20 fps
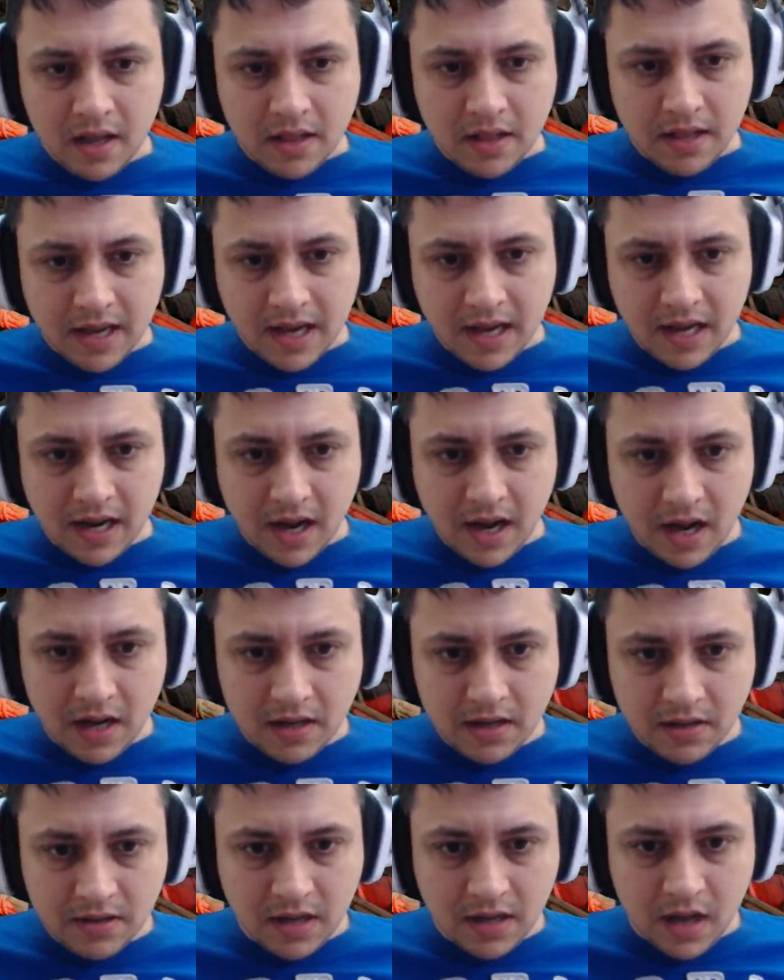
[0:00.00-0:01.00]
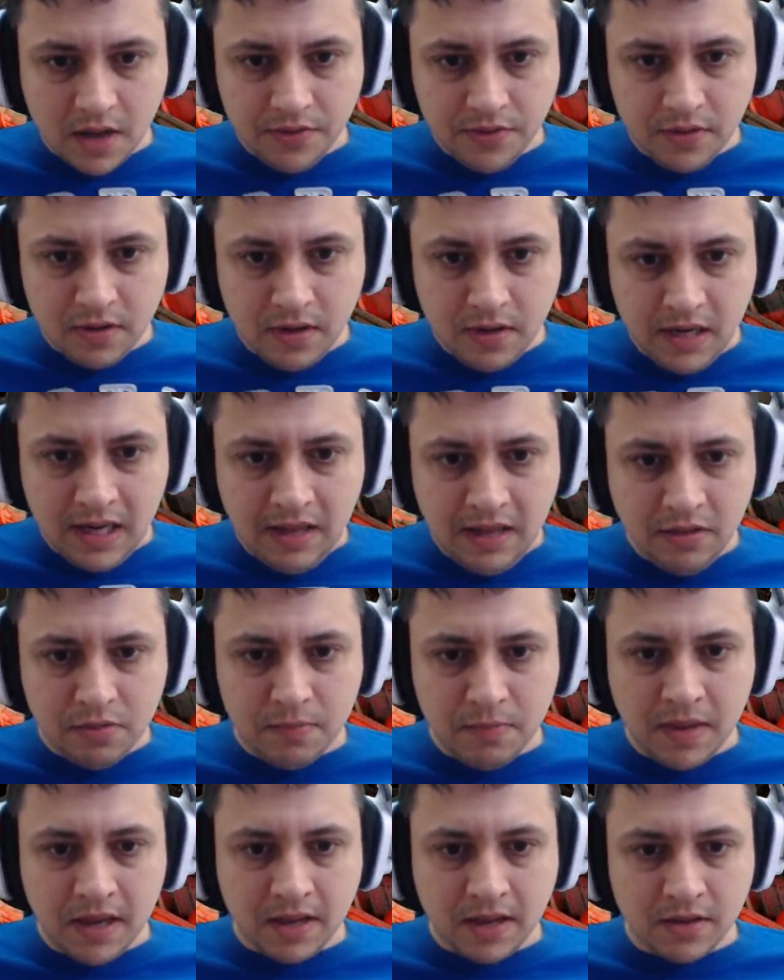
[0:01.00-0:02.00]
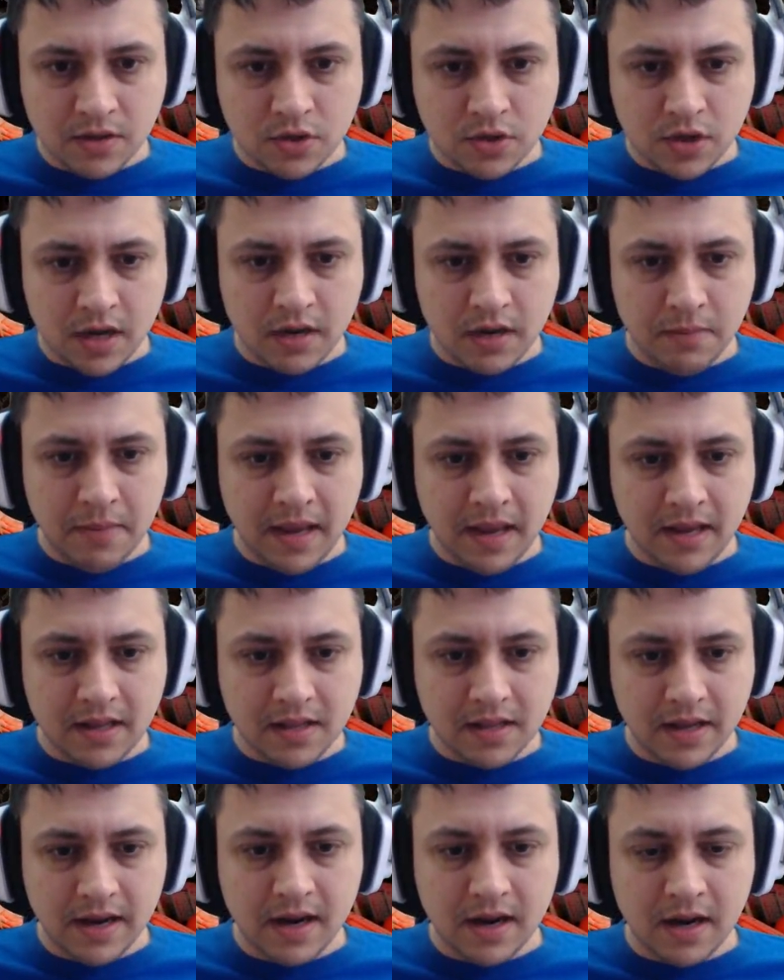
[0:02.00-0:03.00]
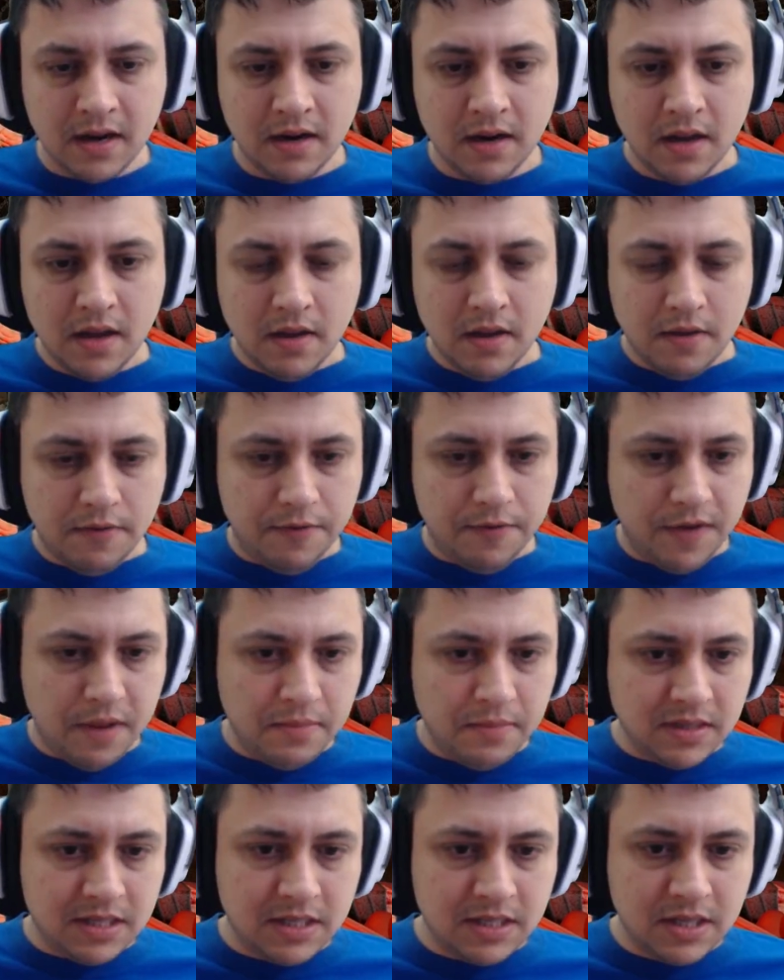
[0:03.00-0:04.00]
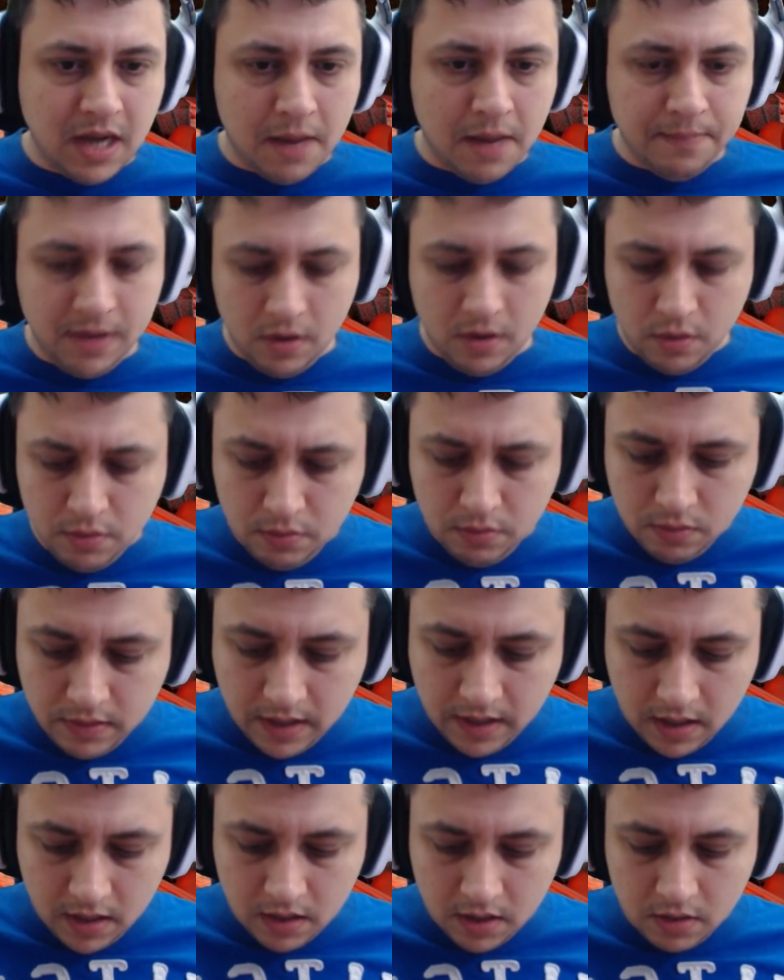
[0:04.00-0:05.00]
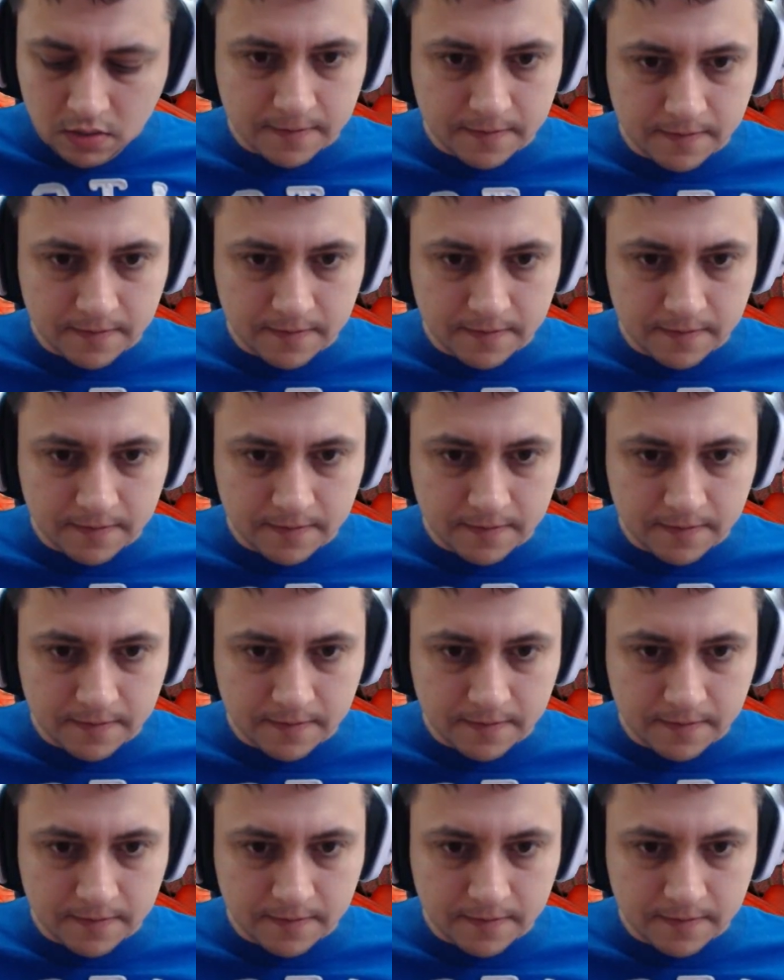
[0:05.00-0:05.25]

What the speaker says: they kind of huddled underneath me and they're trying to make their famous zombie... Oh, hello.